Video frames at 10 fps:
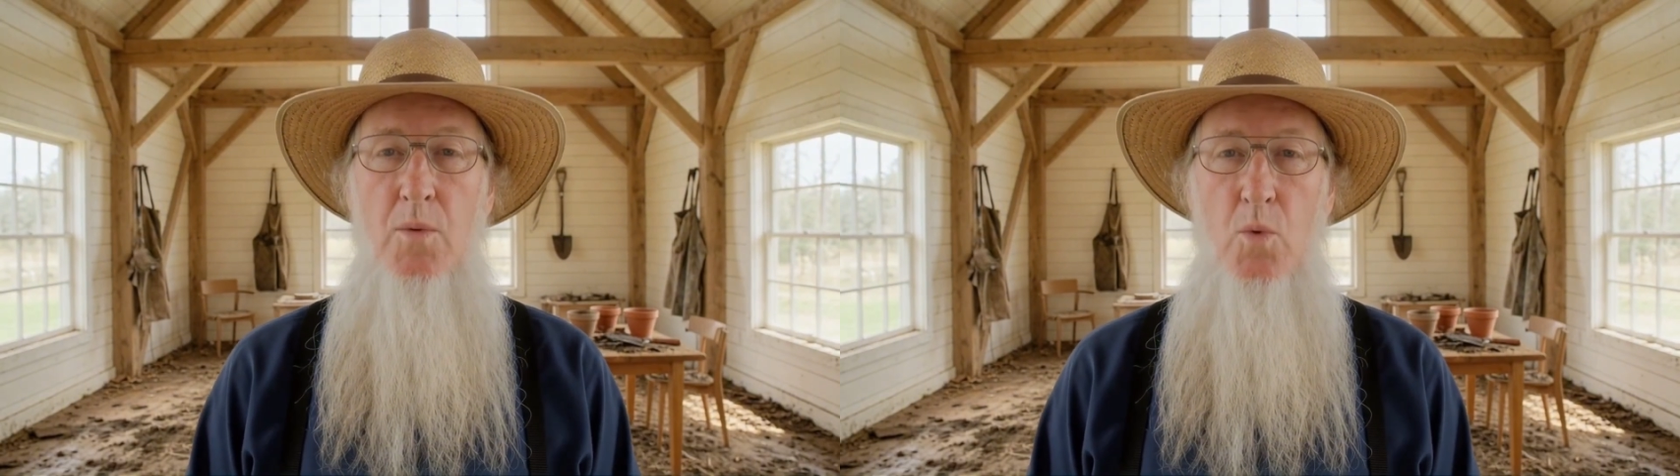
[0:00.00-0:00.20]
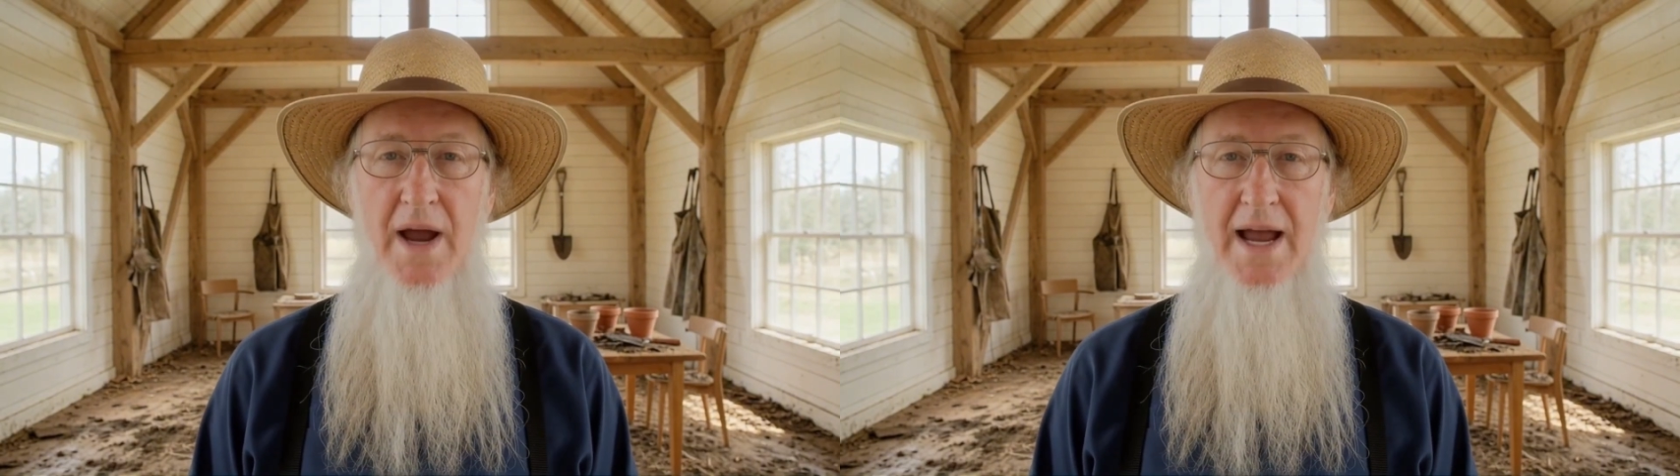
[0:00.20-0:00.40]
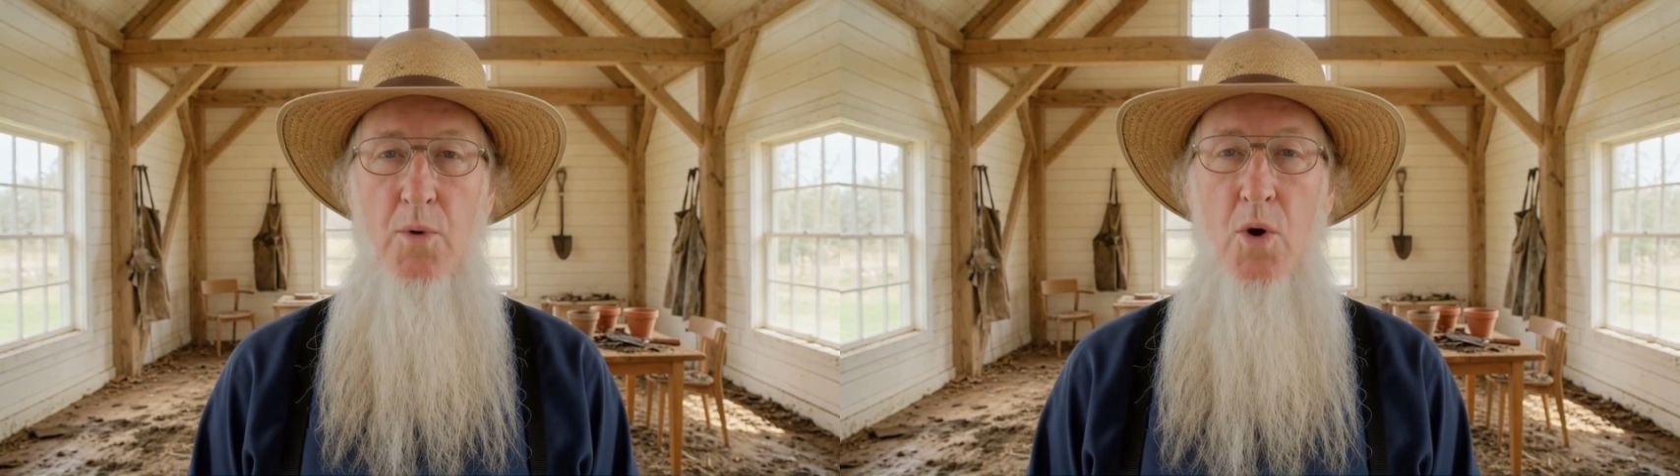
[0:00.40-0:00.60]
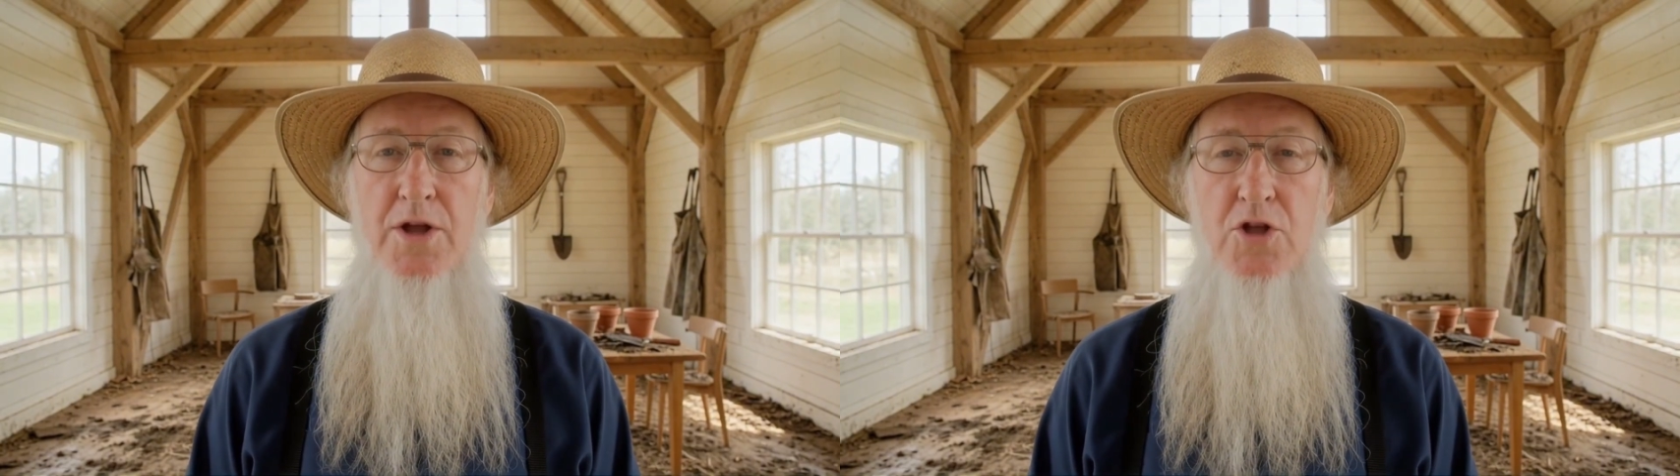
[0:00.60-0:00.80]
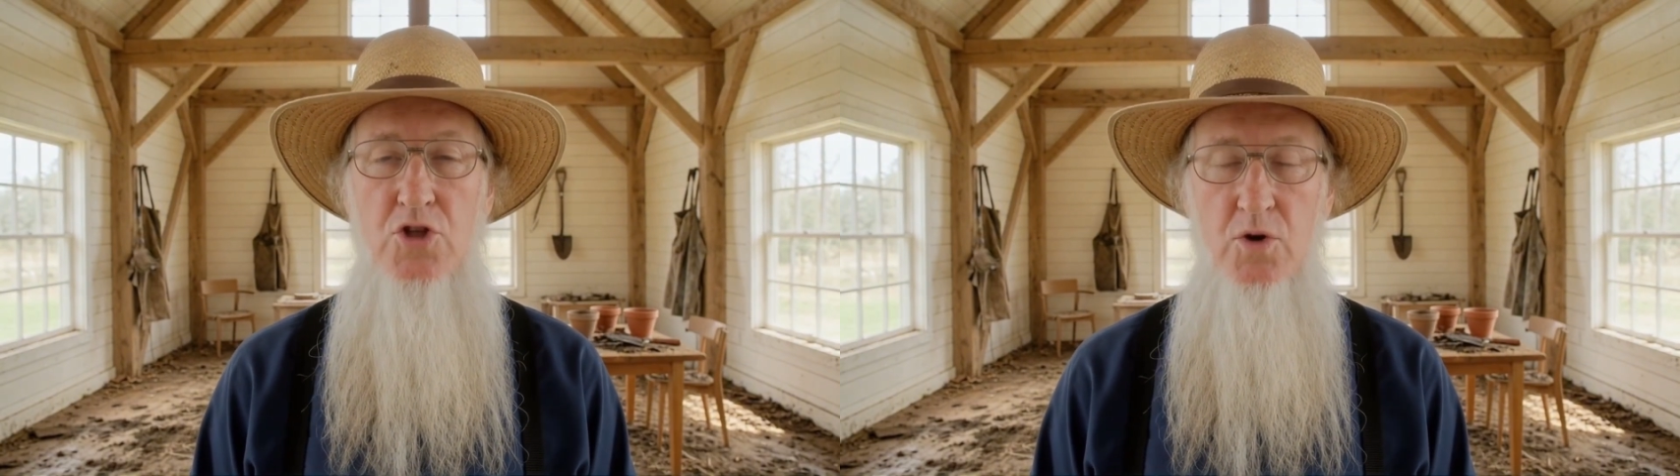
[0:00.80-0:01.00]
What I am going
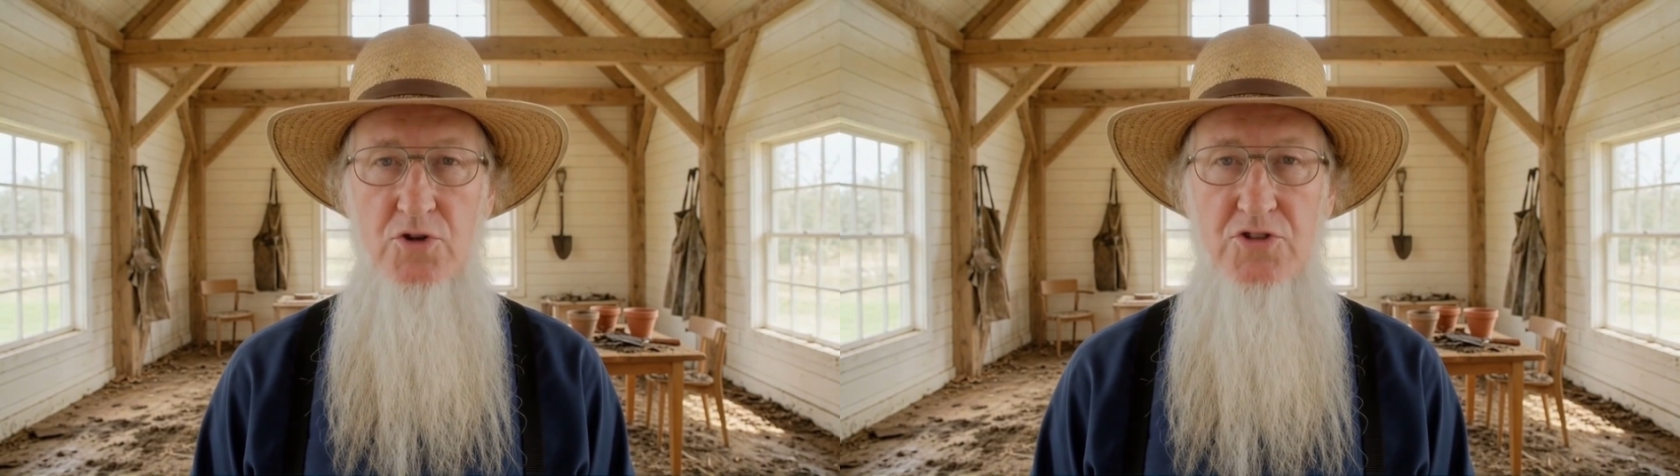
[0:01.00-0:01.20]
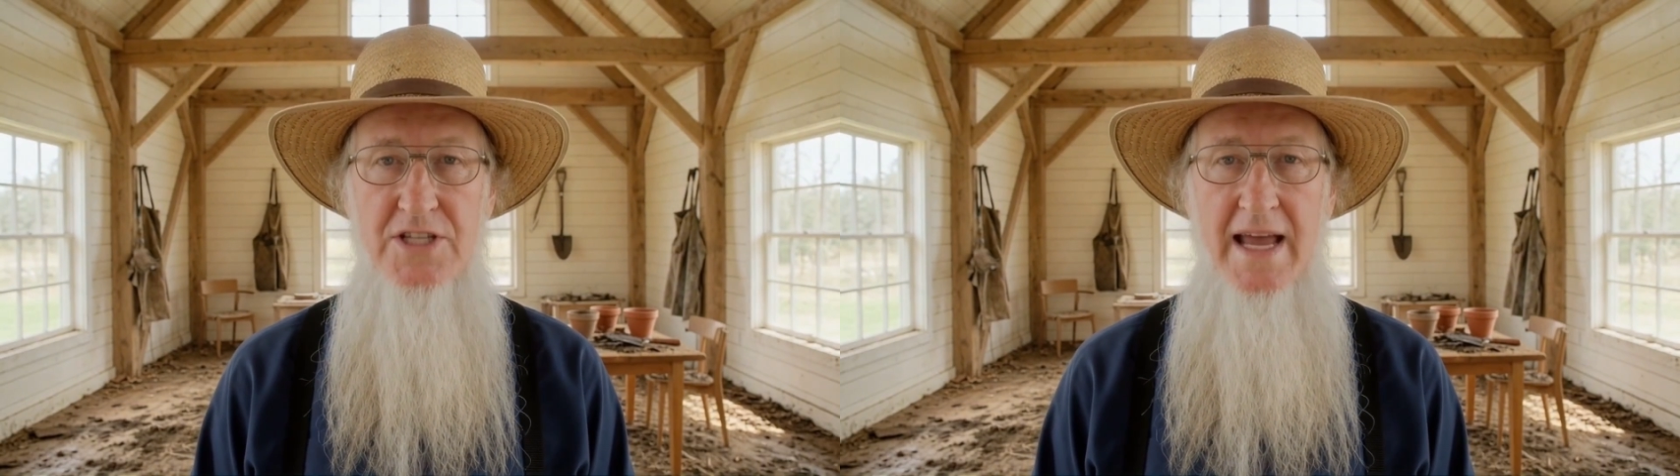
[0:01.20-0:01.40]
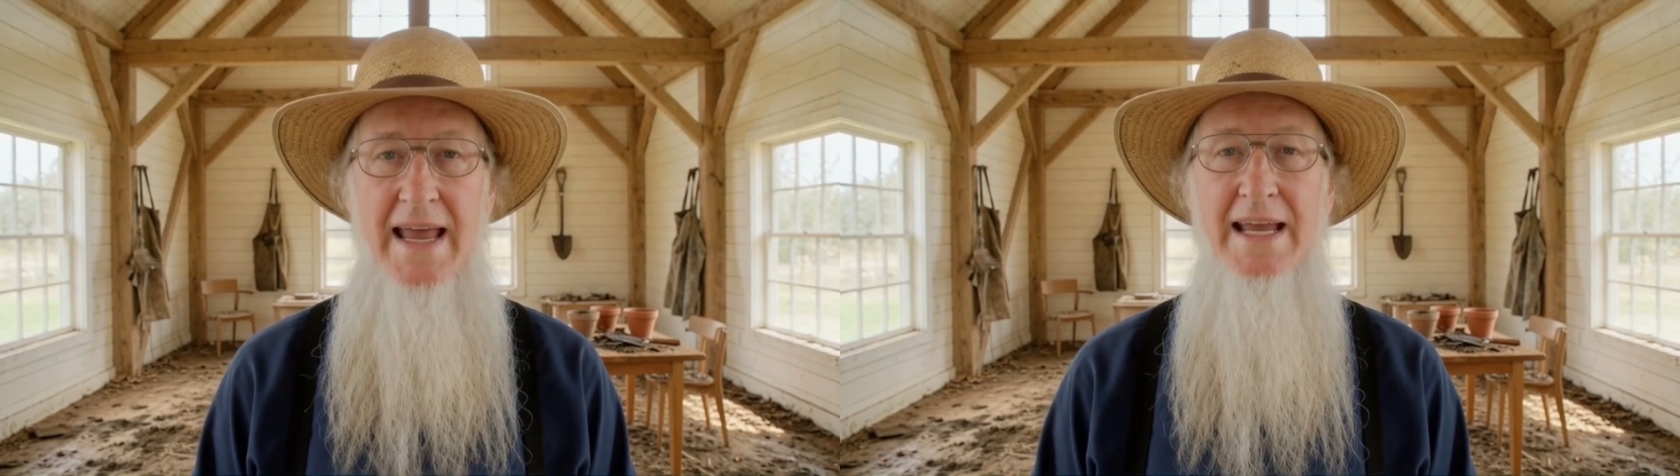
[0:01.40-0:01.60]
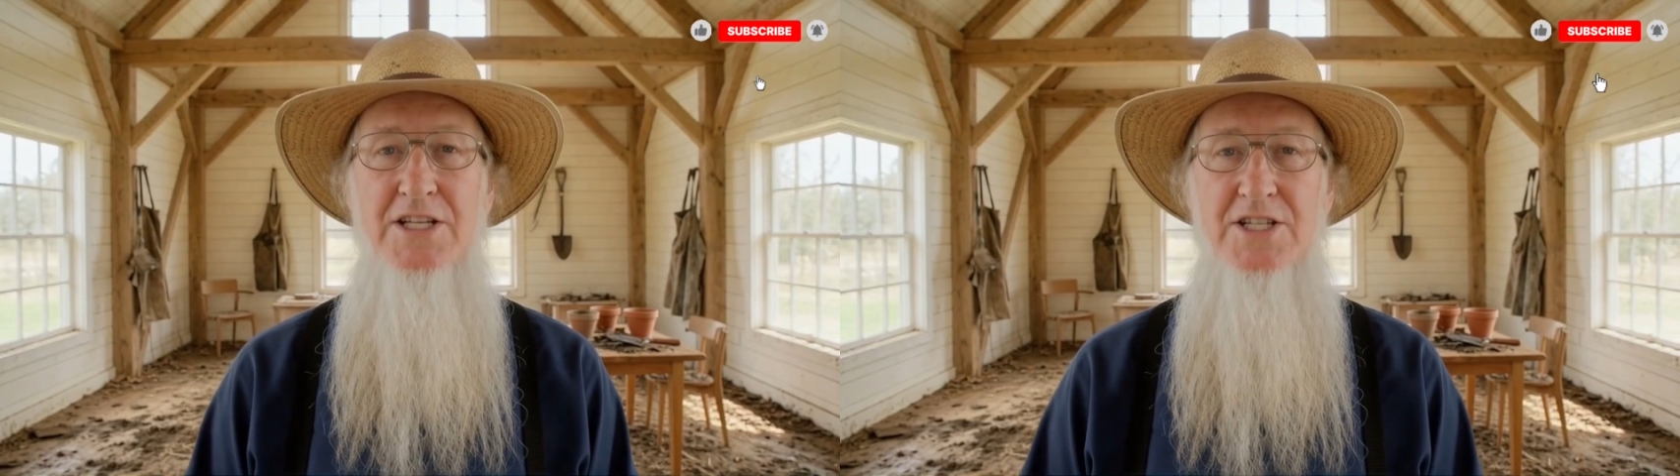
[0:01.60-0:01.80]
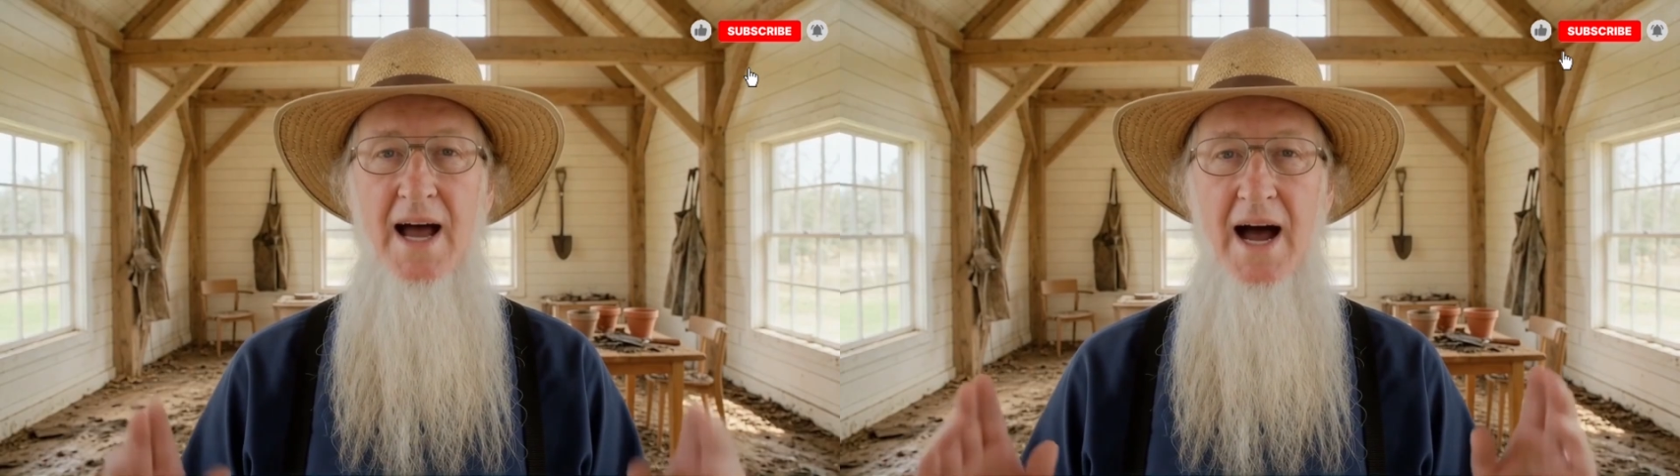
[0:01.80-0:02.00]
to show you today
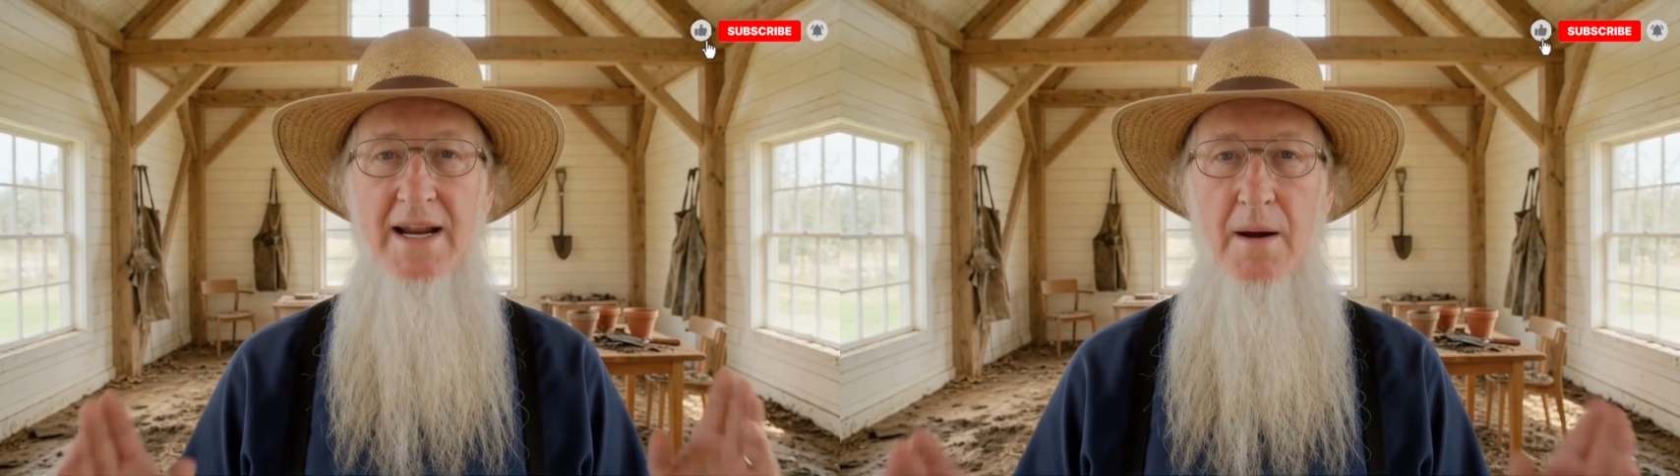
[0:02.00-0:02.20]
is not